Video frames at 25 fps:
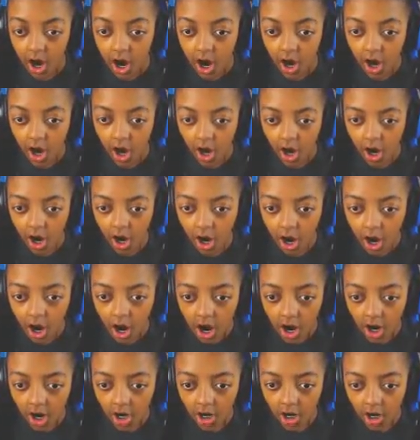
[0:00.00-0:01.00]
oh!
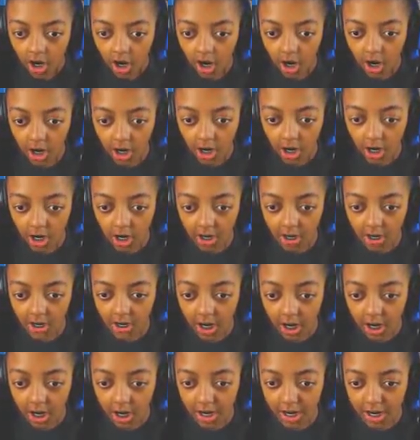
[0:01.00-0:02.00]
Oh! Oh!
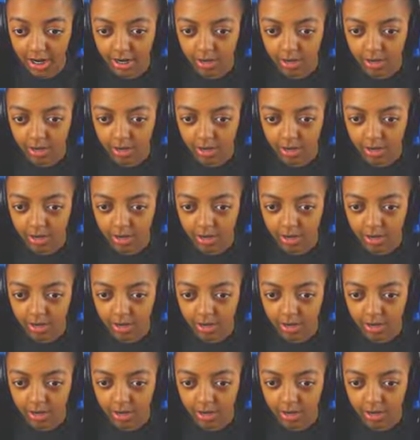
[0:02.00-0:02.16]
No! no